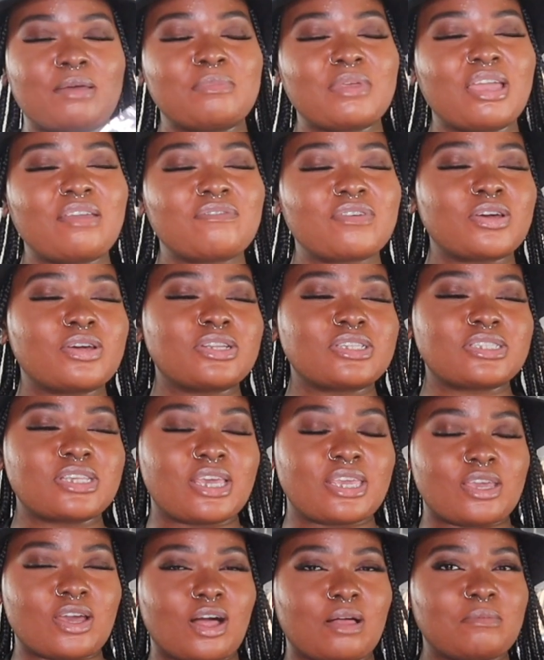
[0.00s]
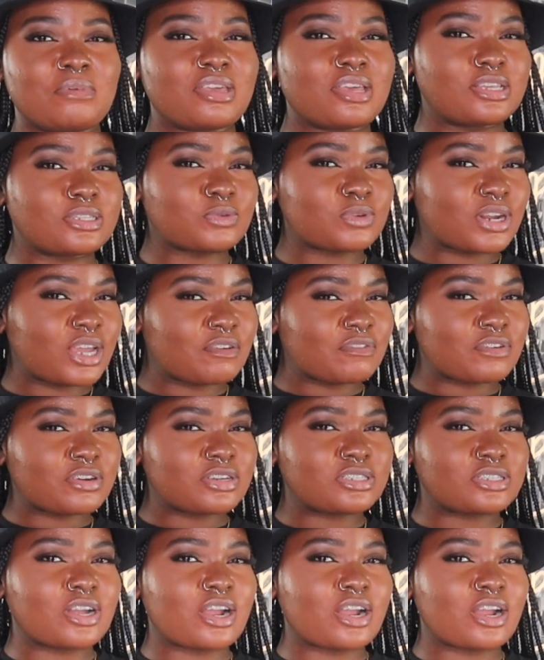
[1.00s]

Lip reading: I'm not even going to say y'all, because when I first